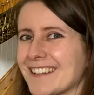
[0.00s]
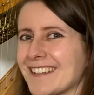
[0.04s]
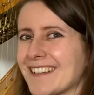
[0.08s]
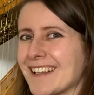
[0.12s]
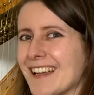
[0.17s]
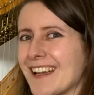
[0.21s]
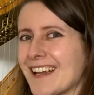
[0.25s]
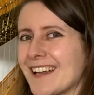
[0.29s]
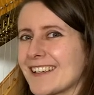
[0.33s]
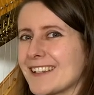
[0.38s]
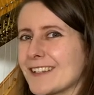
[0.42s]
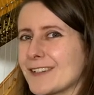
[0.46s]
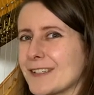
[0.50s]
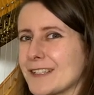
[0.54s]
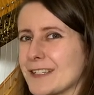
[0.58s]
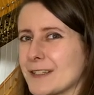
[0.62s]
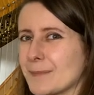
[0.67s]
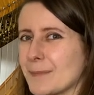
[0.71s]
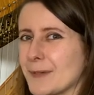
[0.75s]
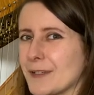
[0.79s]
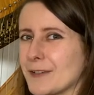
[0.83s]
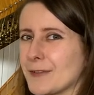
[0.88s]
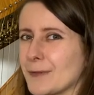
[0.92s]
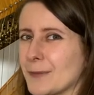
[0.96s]
the higher its
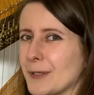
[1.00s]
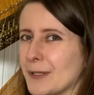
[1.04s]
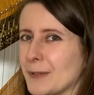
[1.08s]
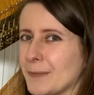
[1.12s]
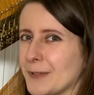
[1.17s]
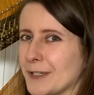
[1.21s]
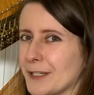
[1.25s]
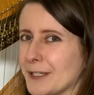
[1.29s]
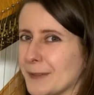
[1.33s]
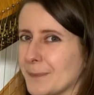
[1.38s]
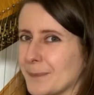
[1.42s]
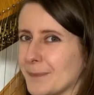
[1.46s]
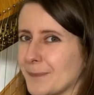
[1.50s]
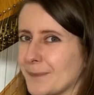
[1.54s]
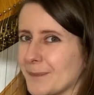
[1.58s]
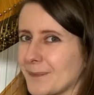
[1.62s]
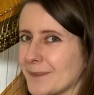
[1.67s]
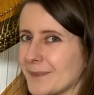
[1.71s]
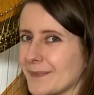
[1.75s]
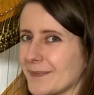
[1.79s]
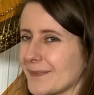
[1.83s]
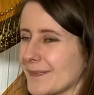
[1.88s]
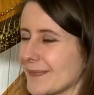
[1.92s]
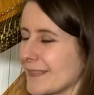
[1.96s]
pitch will be.
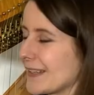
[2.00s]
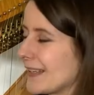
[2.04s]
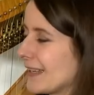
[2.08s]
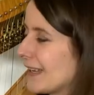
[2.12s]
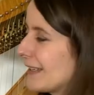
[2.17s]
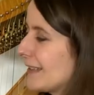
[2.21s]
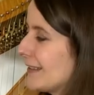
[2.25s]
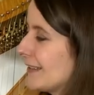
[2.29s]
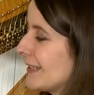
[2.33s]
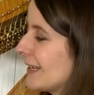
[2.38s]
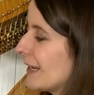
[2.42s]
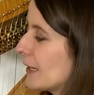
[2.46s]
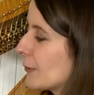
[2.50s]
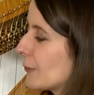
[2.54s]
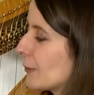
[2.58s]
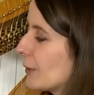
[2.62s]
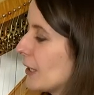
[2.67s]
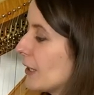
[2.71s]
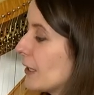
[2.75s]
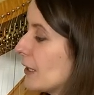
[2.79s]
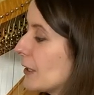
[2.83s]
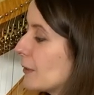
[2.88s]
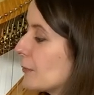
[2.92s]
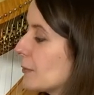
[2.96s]
And now,
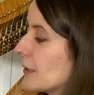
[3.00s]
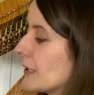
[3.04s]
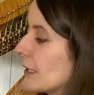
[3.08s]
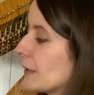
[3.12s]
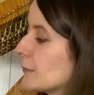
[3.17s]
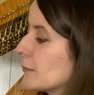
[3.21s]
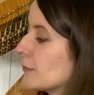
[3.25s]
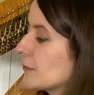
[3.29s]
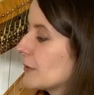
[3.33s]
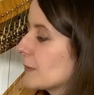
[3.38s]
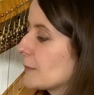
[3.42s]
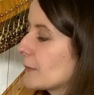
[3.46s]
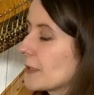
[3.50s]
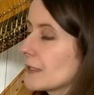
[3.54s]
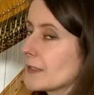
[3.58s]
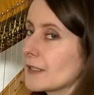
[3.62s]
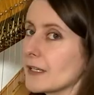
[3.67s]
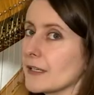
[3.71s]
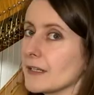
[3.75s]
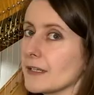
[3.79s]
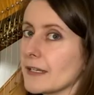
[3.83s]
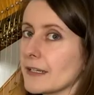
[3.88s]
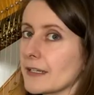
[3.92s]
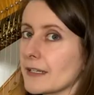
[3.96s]
when I move the
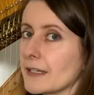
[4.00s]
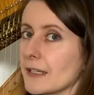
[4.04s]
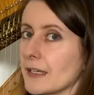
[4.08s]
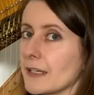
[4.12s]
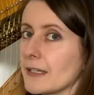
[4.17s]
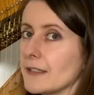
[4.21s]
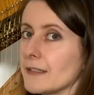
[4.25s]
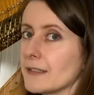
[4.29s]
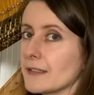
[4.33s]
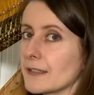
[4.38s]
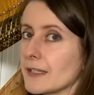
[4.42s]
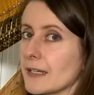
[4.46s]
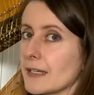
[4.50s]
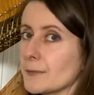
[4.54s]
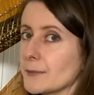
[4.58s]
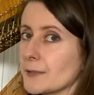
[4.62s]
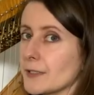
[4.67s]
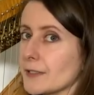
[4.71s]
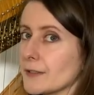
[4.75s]
pedal again down a